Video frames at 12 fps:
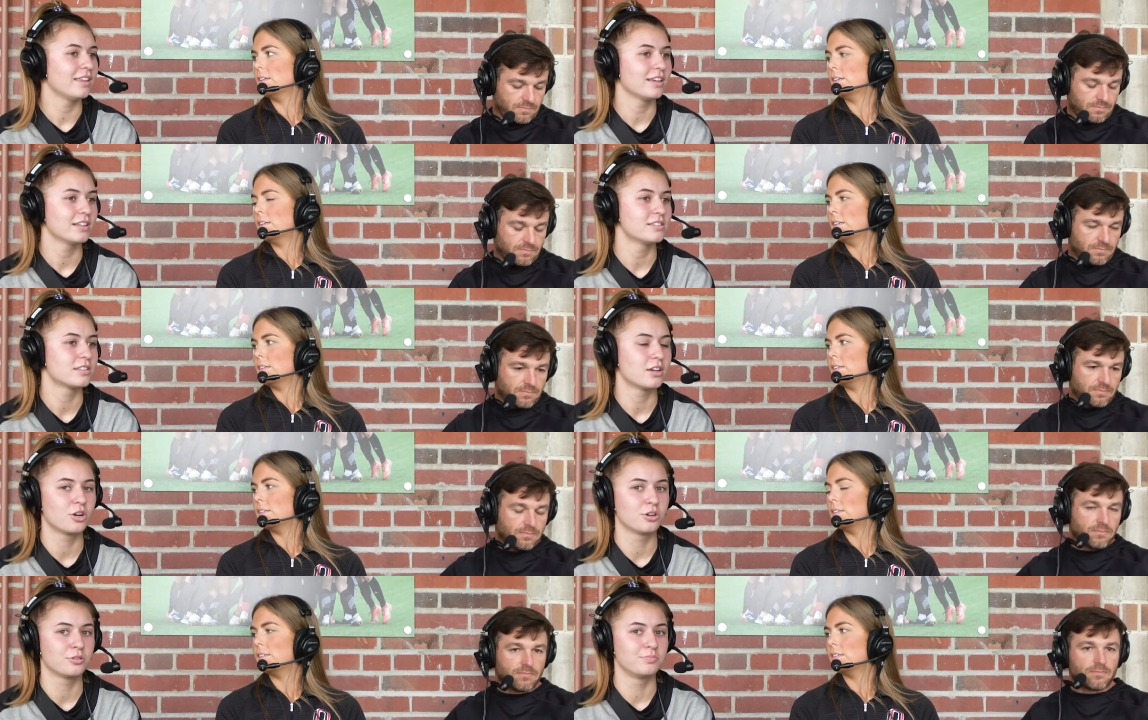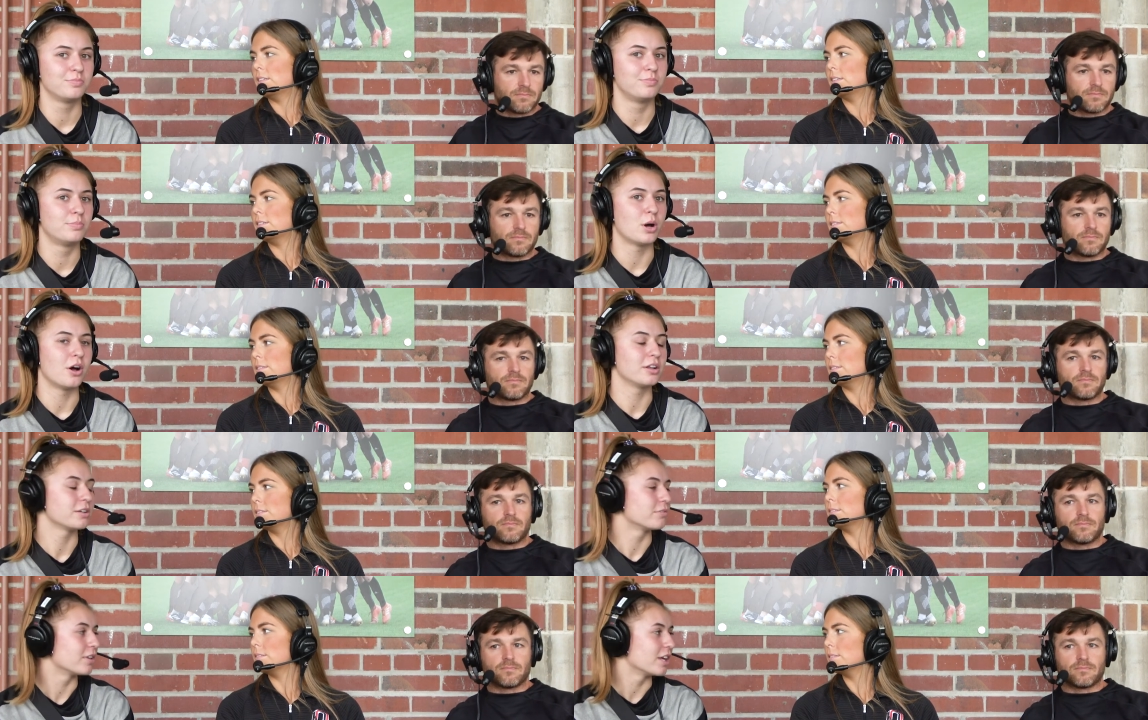Speaker 1: think it's our
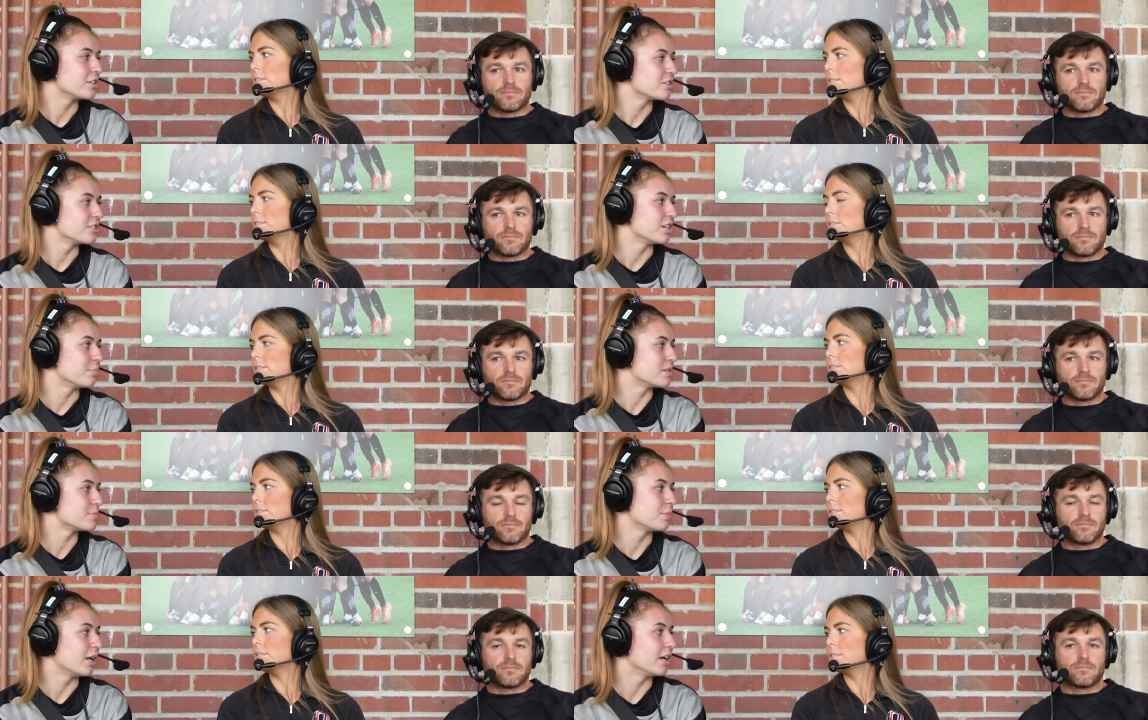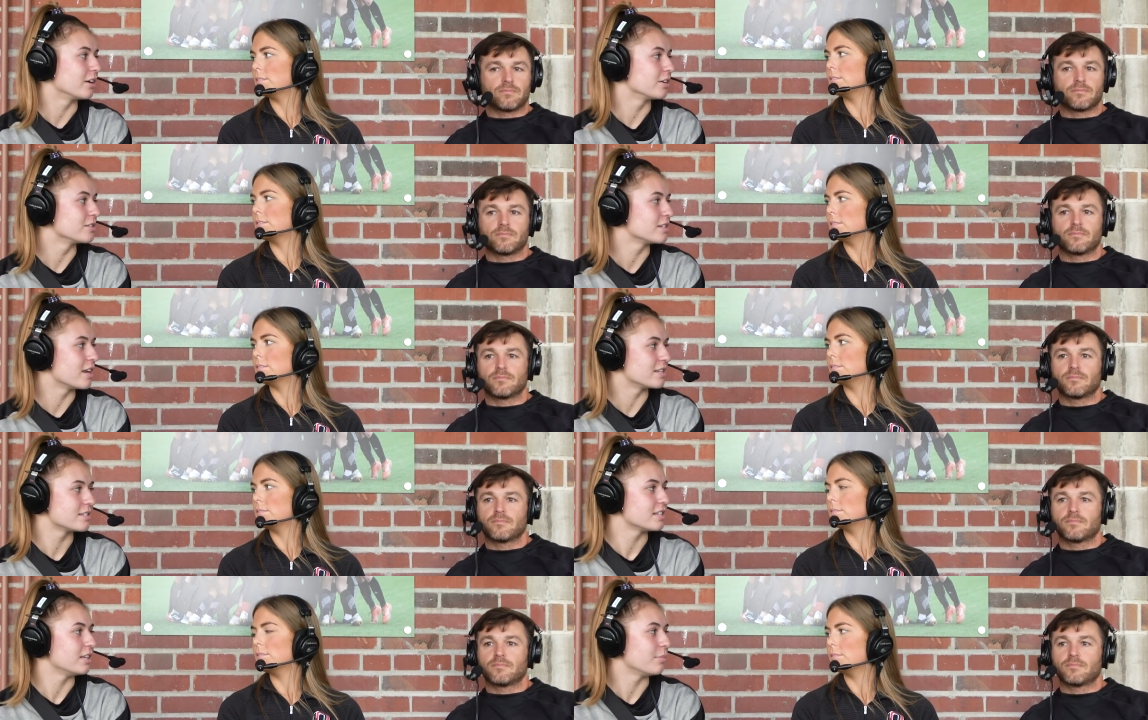bond and relationship as players and
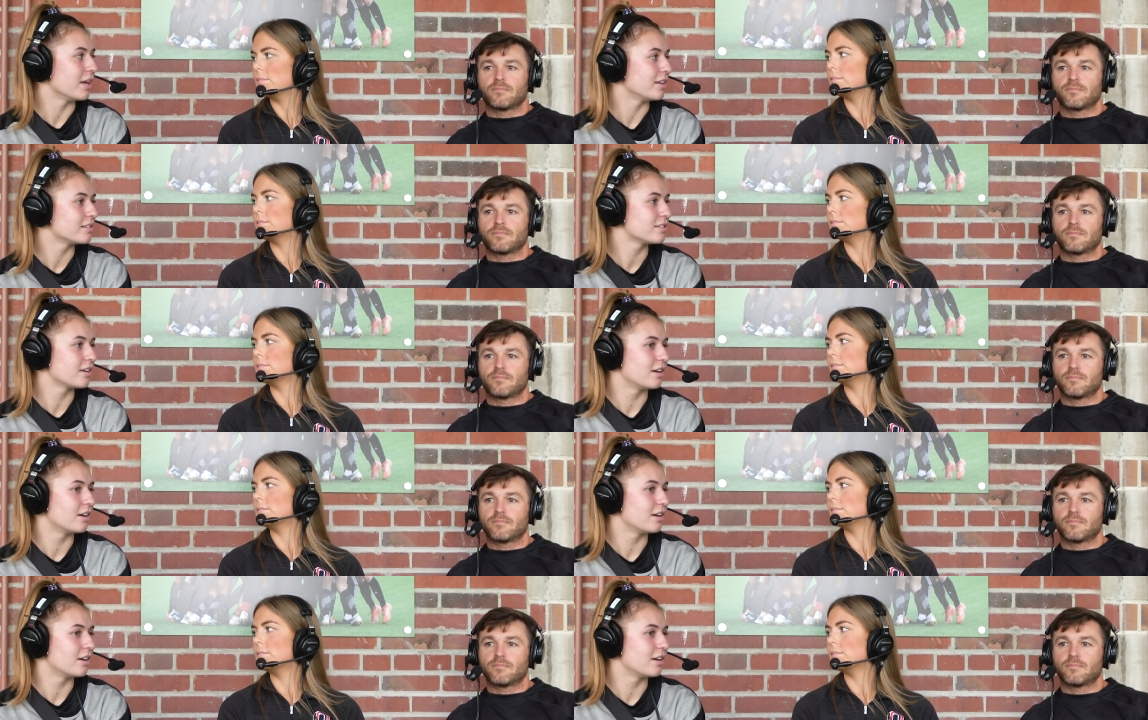as teammates.